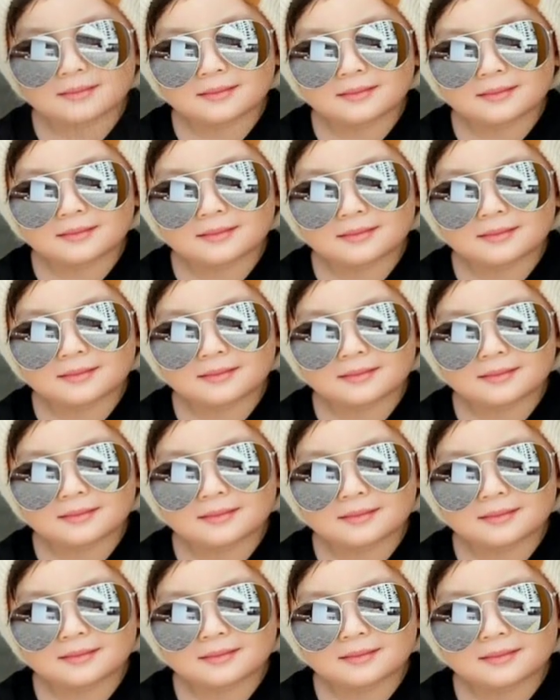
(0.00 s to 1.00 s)
matching
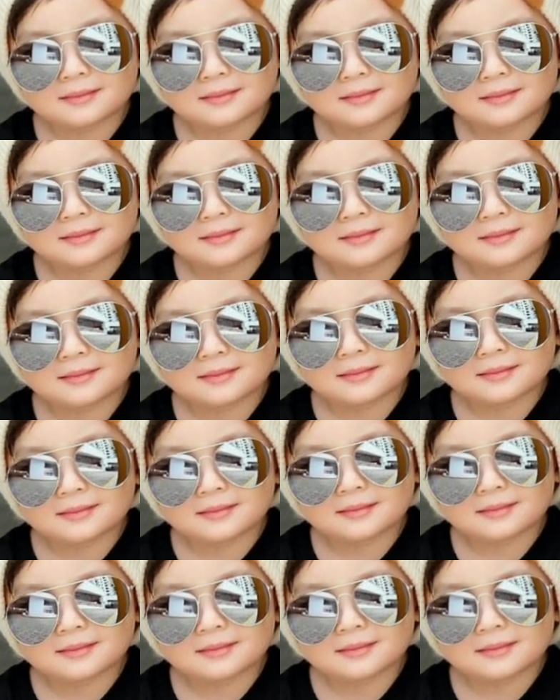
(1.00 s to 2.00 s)
suits will
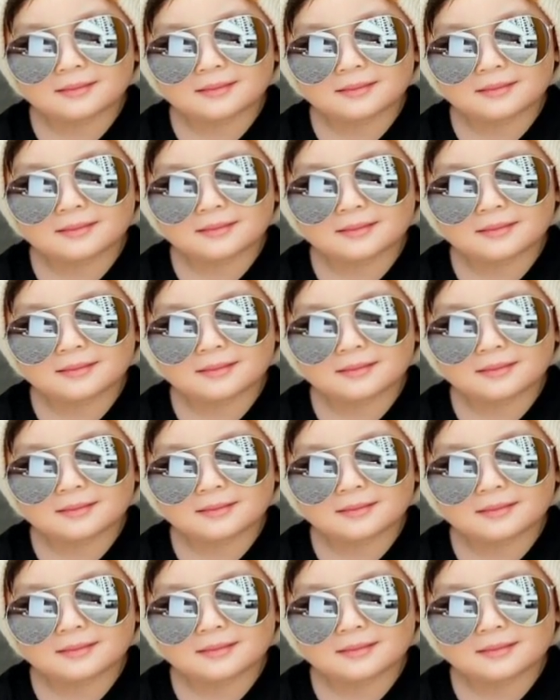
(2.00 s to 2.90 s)
also be seen.